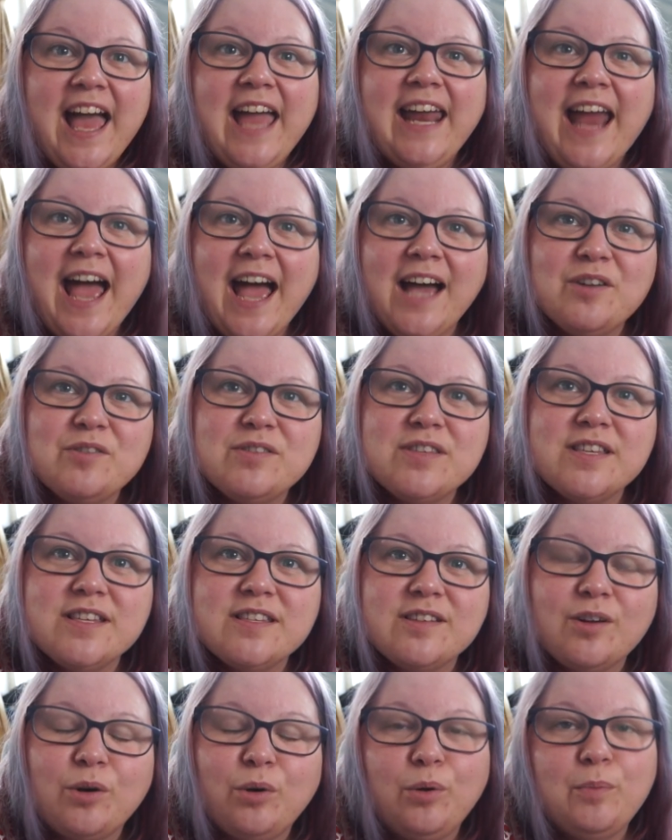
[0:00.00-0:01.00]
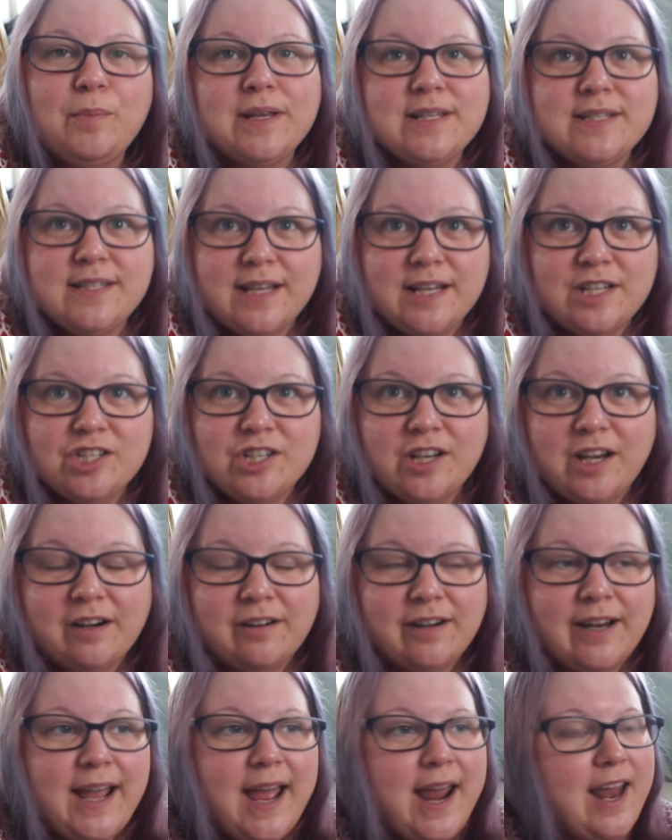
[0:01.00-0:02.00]
it houses all my
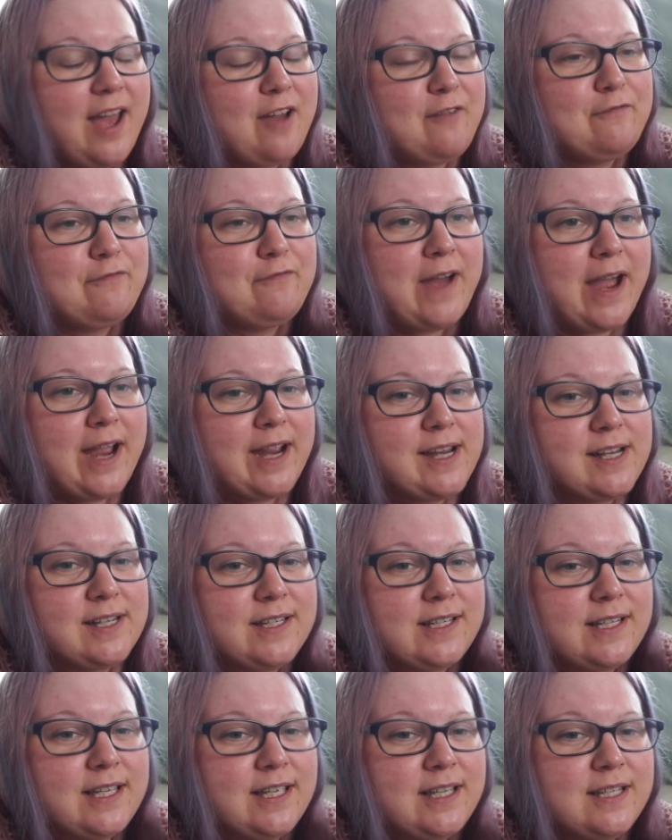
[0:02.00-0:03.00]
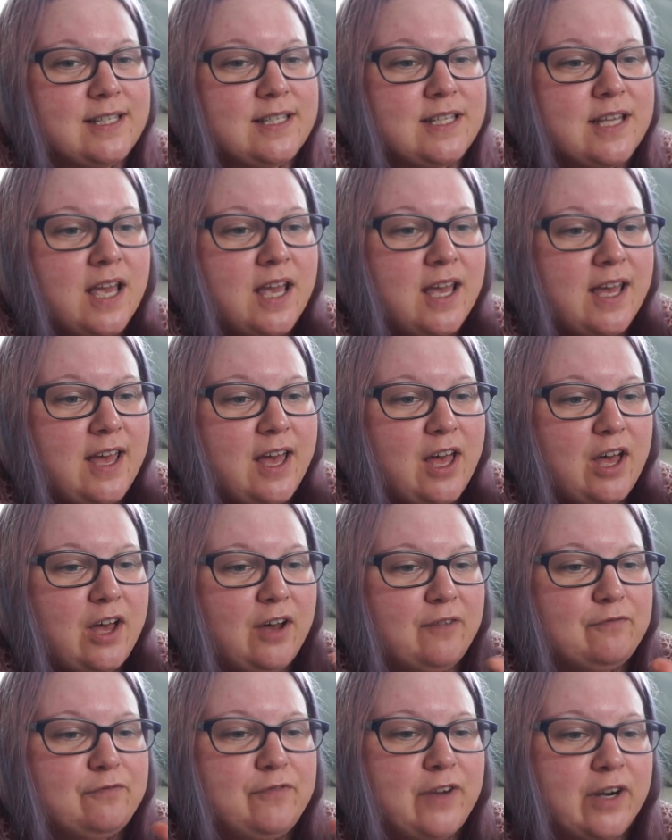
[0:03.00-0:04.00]
stationery and I found it
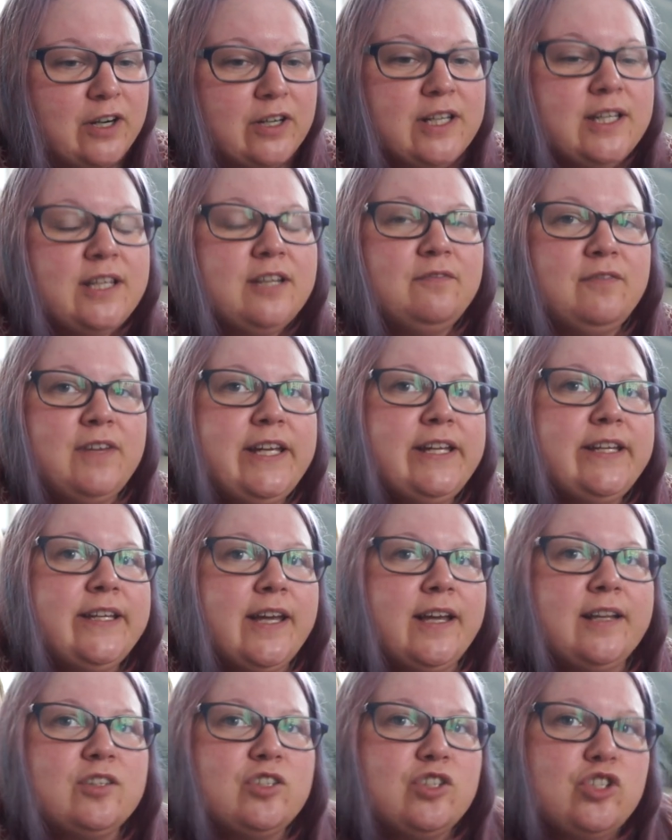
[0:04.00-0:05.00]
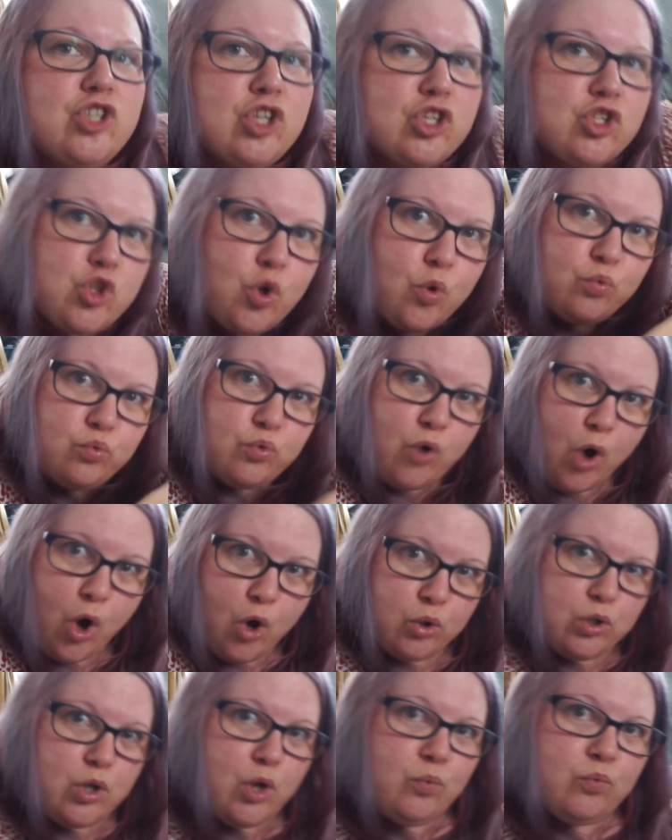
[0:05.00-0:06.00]
very convenient to just
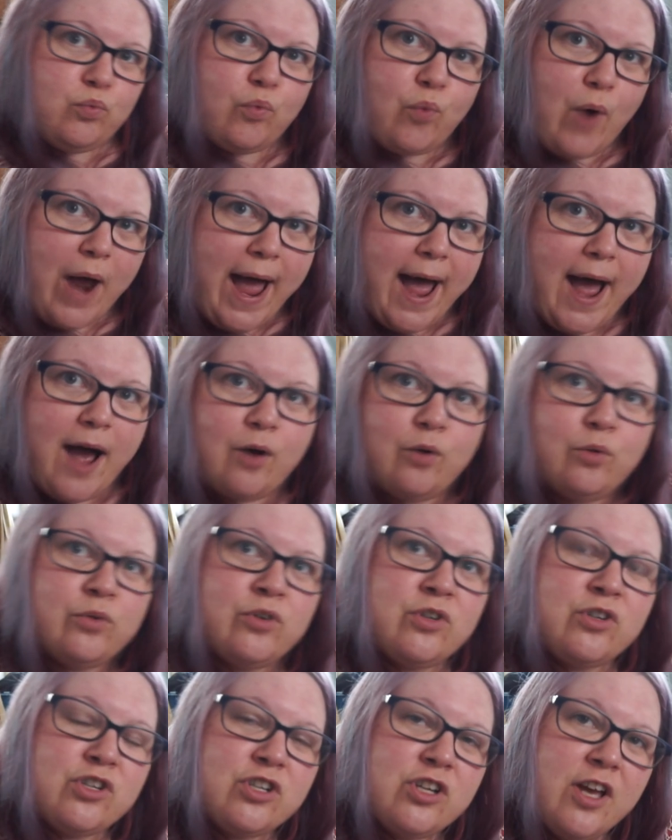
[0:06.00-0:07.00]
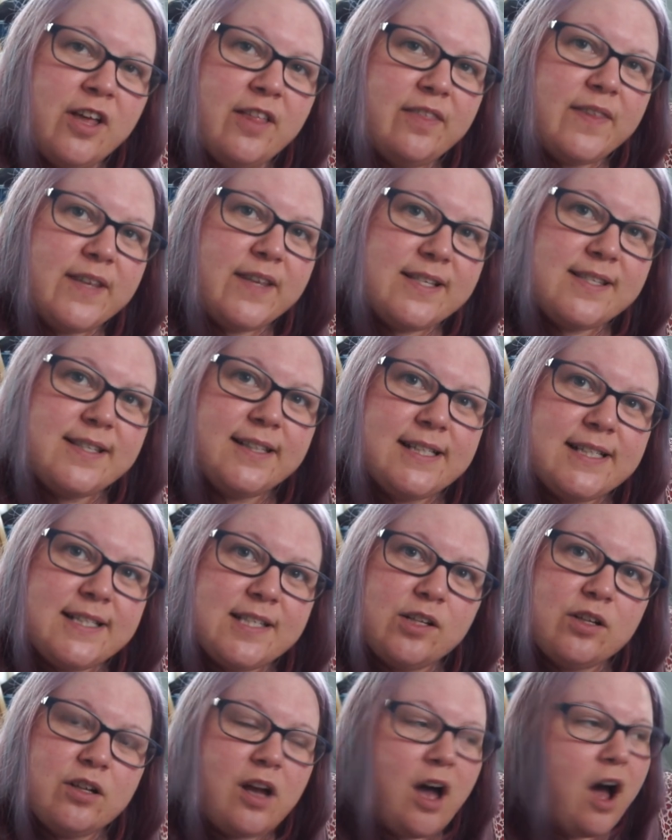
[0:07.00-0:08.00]
roll around this
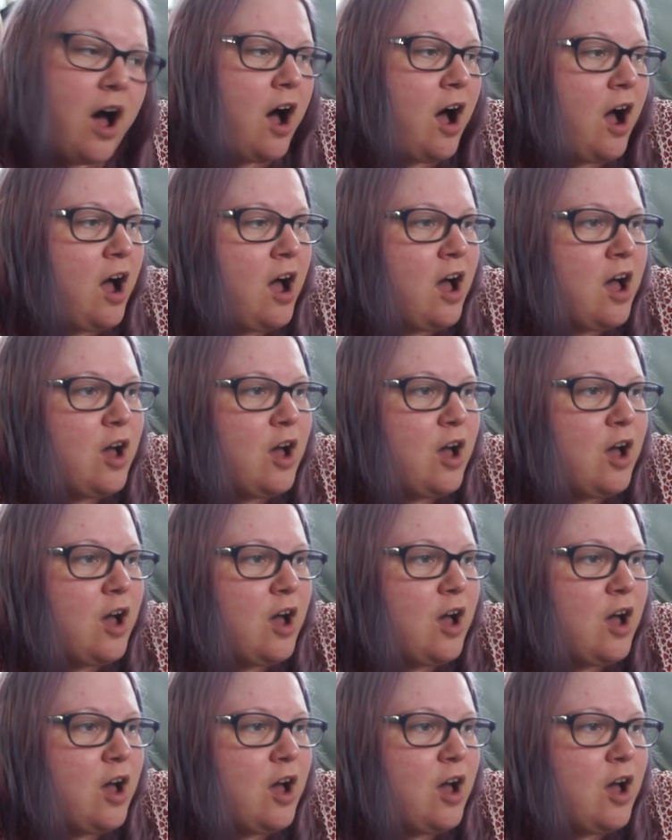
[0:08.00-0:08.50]
little car